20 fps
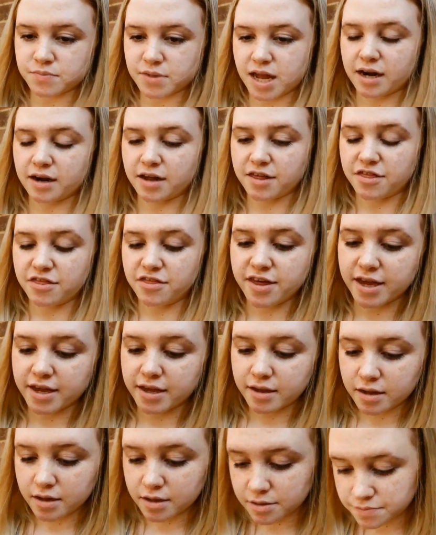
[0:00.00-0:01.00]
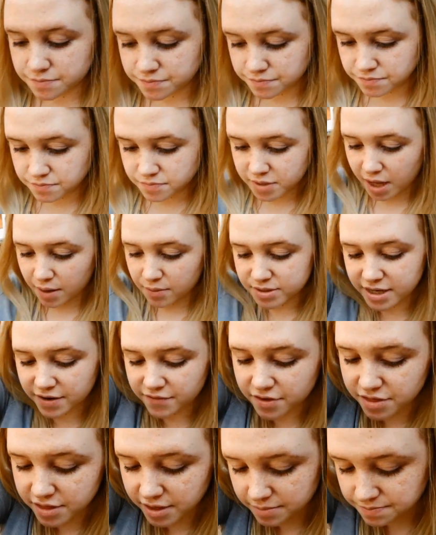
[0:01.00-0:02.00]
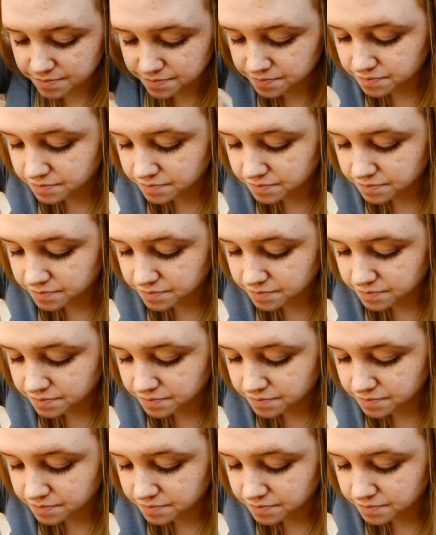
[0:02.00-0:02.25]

And I think that was everything.